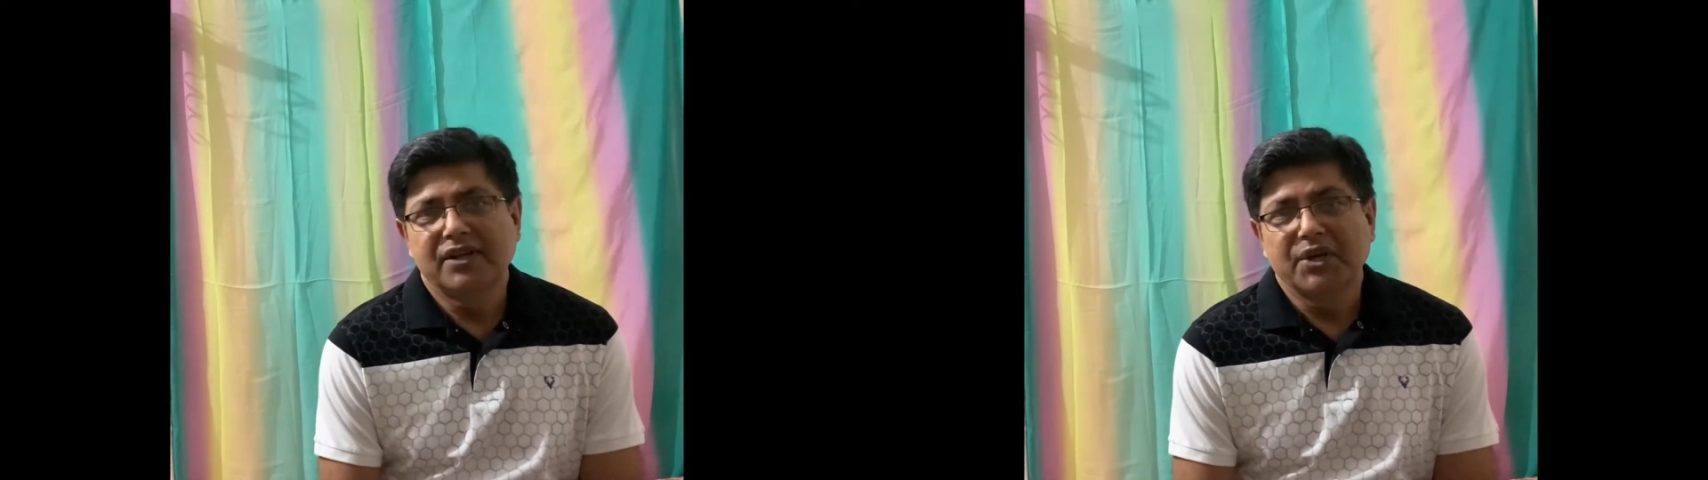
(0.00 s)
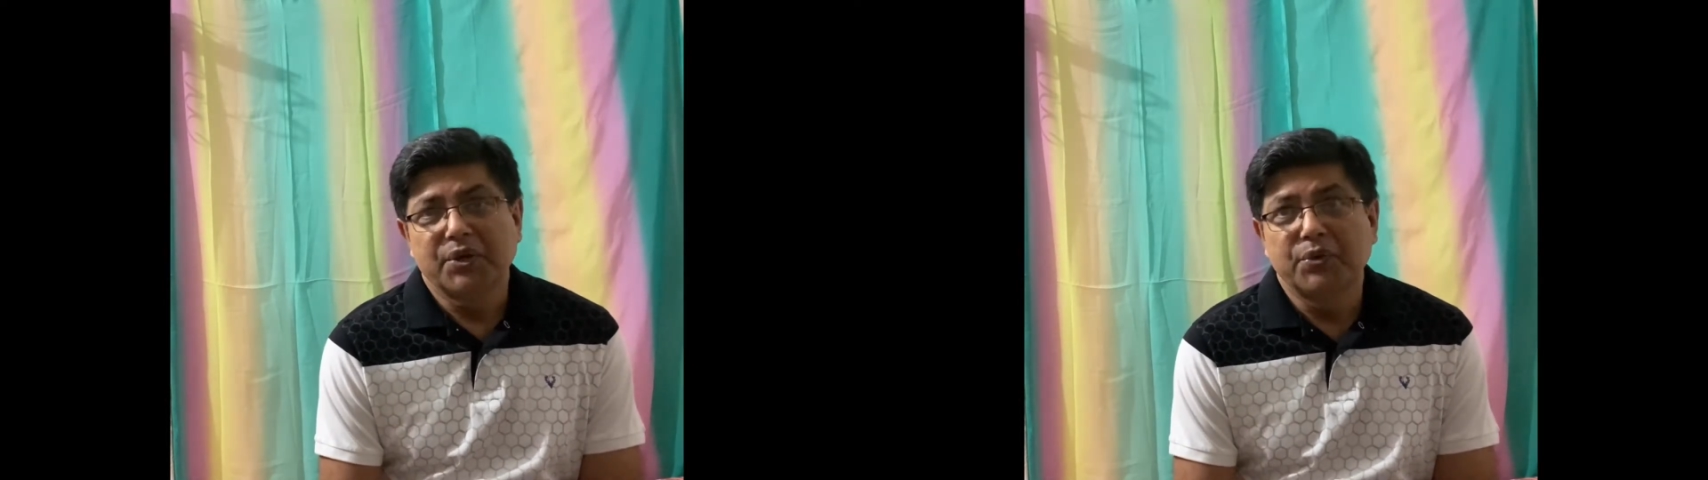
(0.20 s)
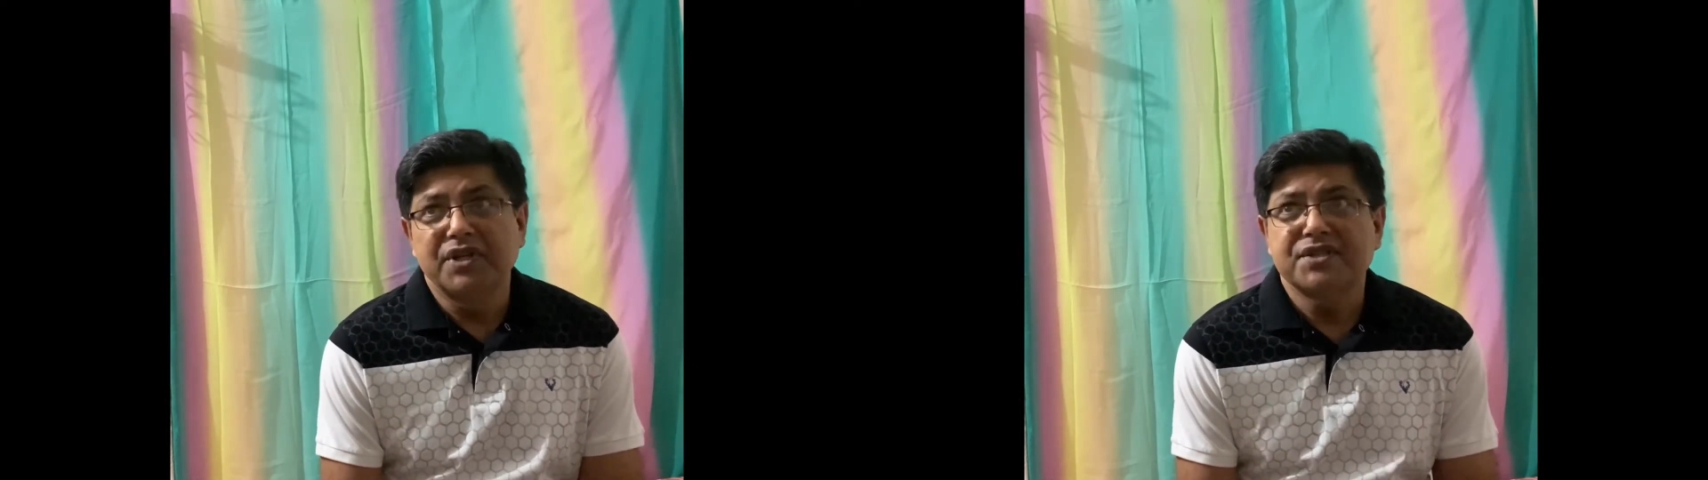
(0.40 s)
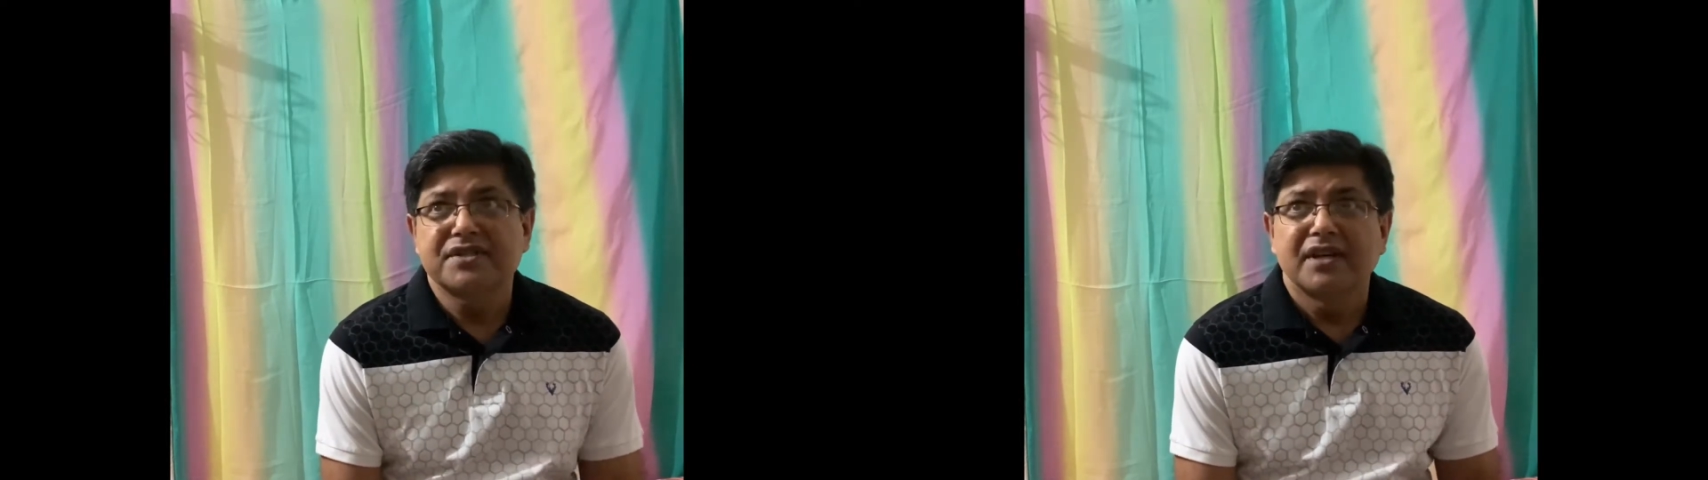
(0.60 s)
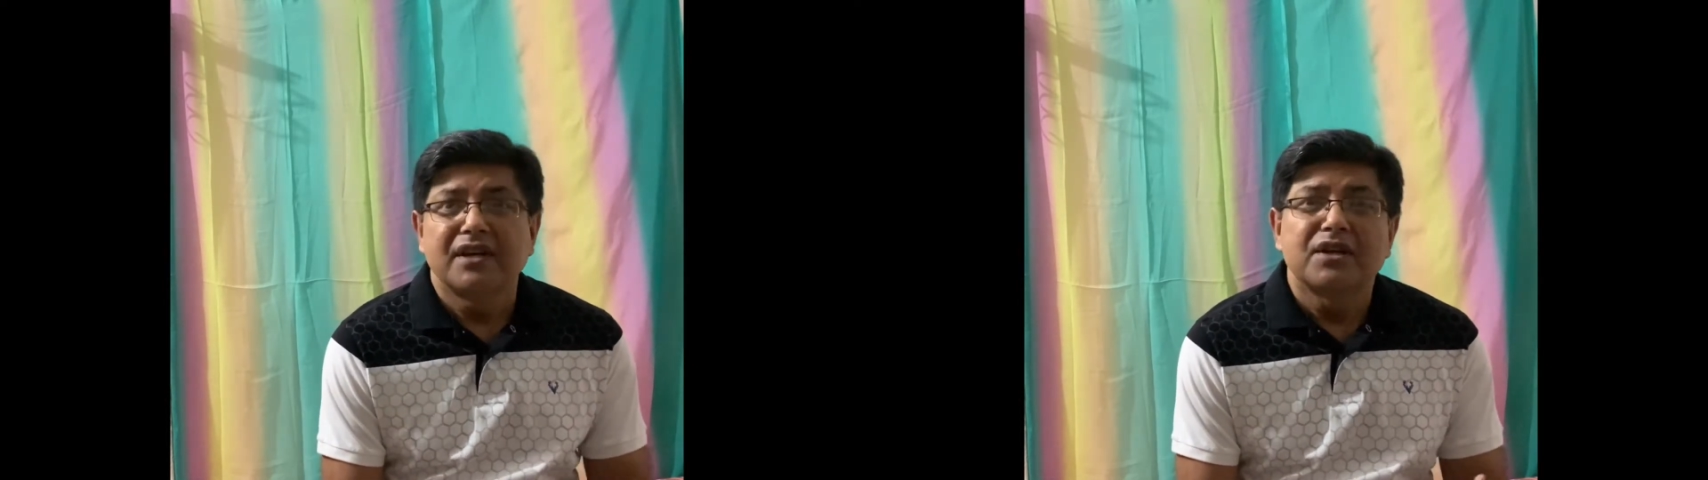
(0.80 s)
who is
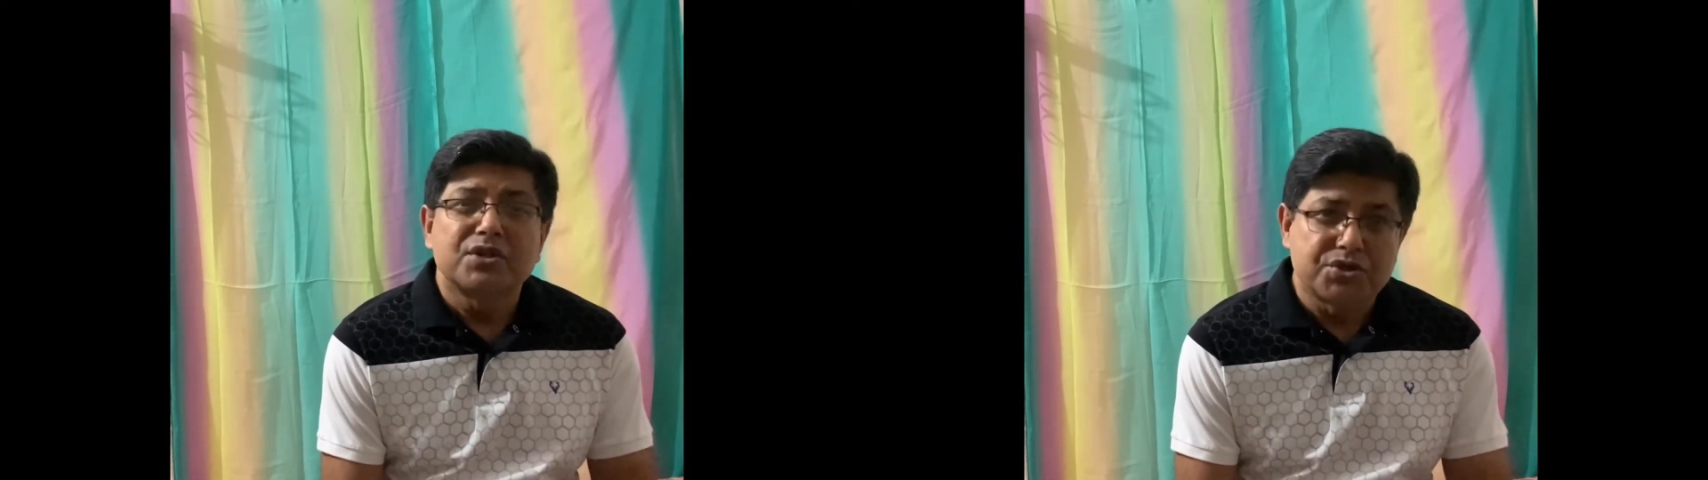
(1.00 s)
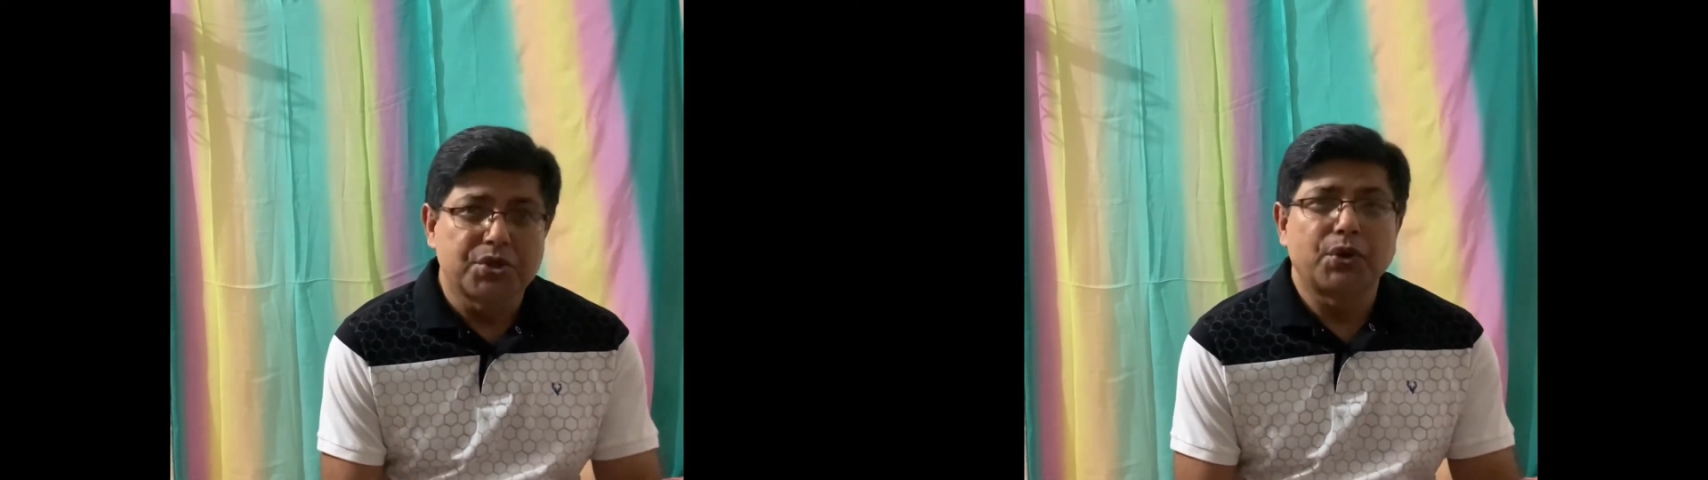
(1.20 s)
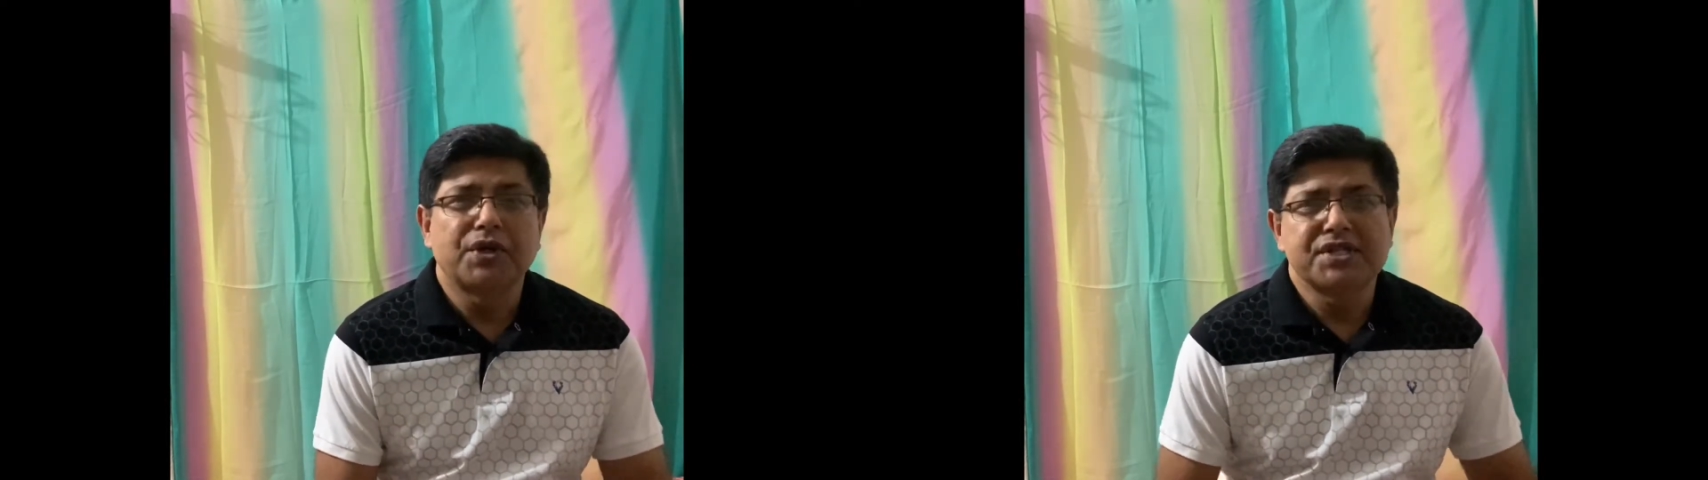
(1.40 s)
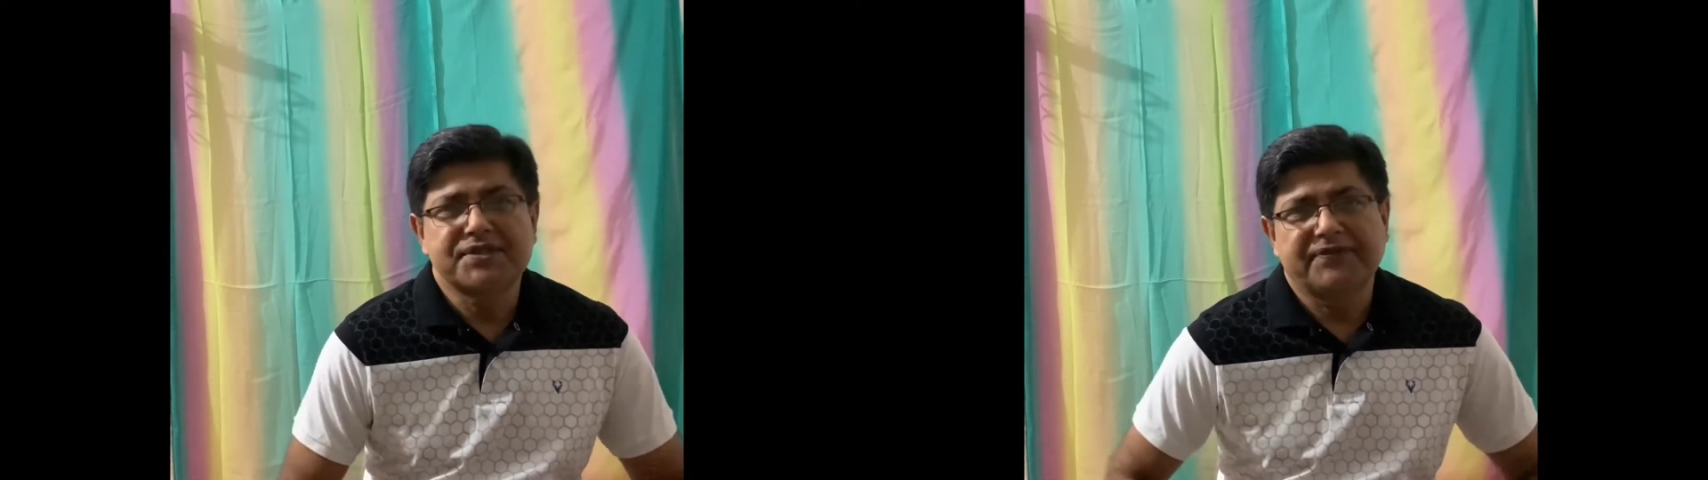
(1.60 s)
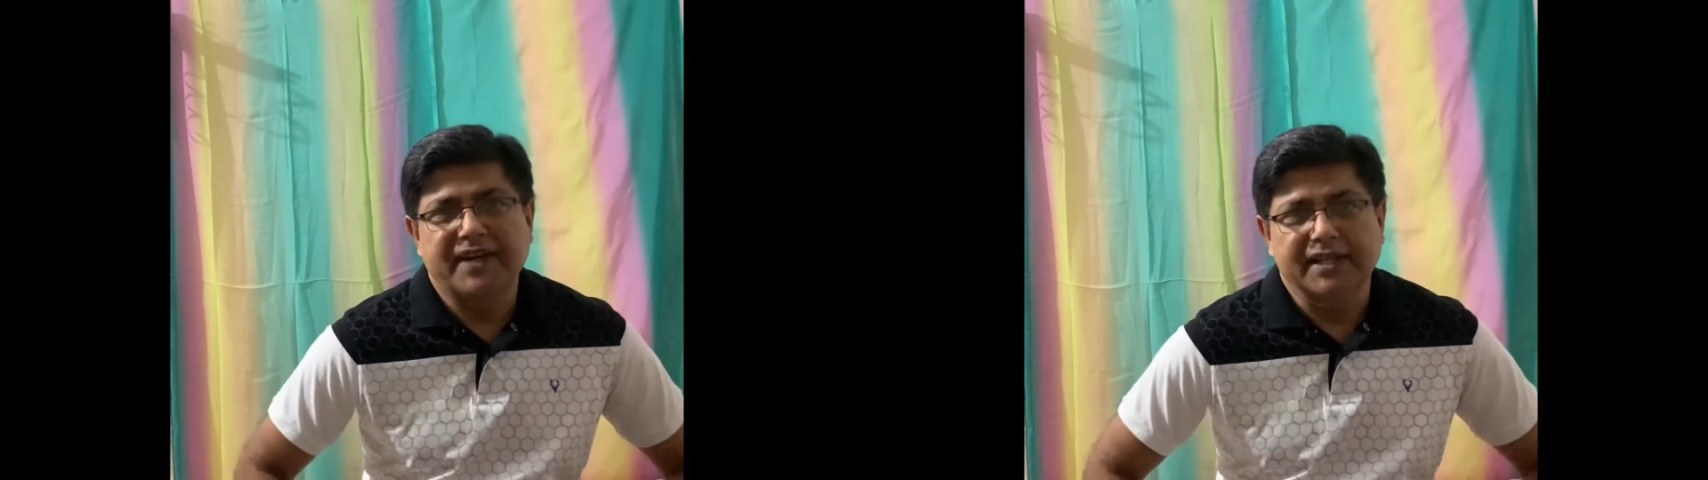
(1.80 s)
Johnny's
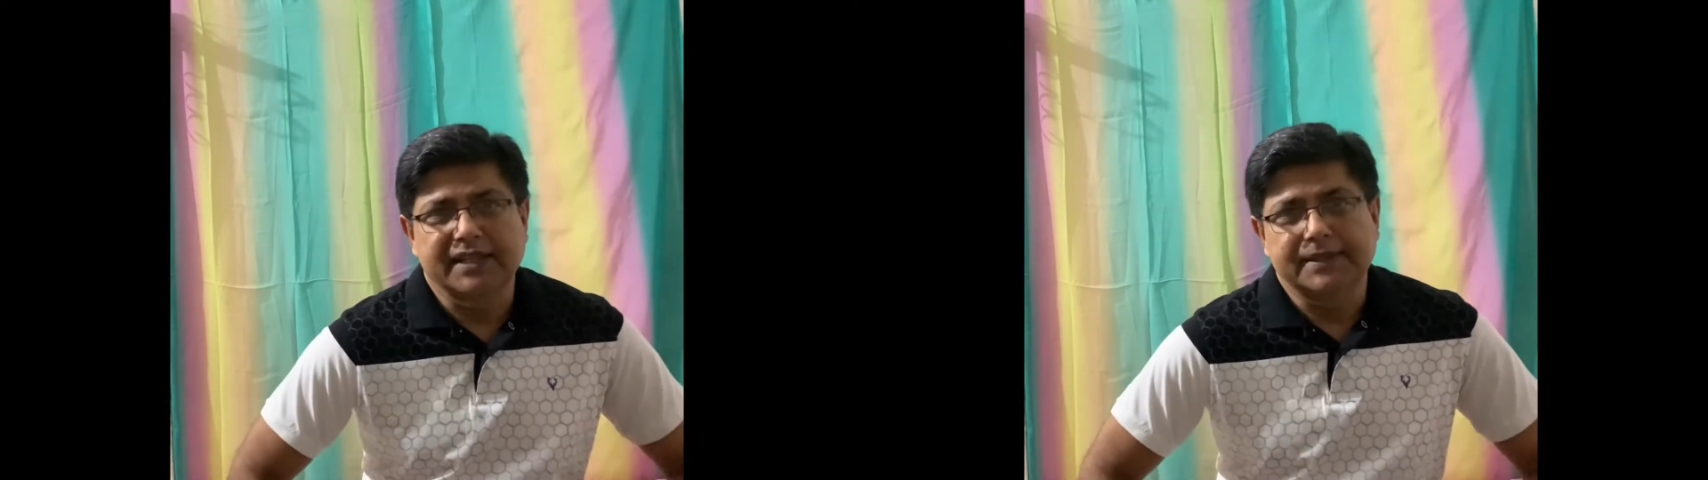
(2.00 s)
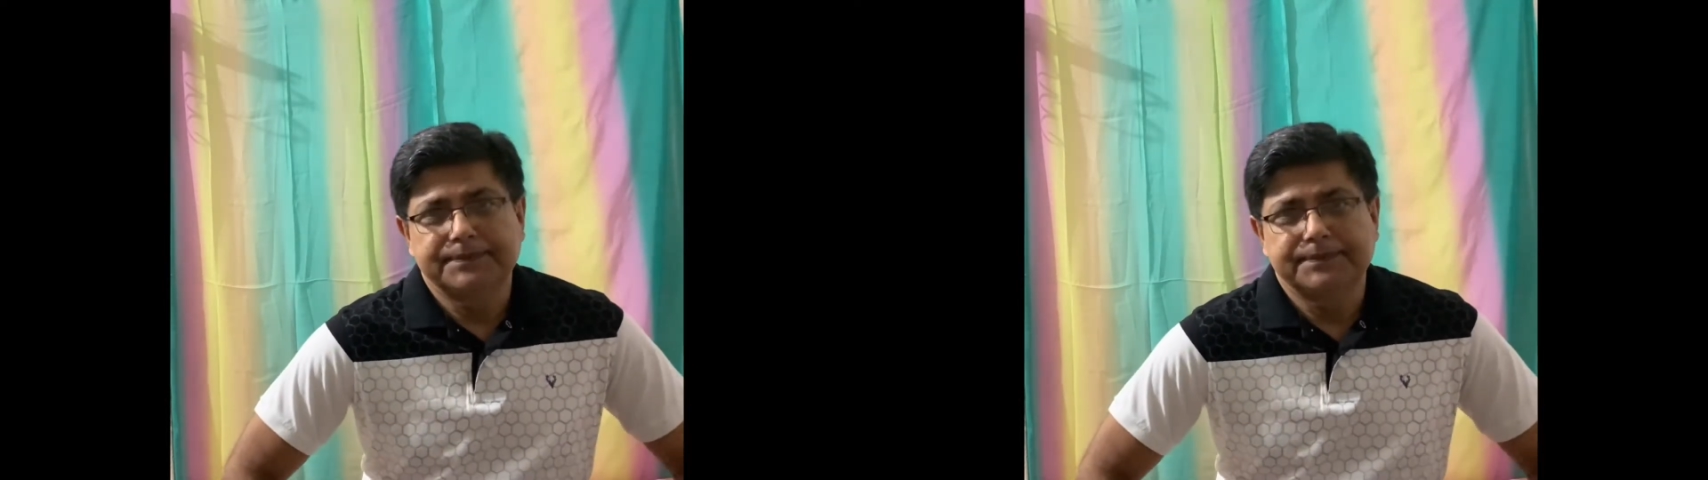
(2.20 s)
father,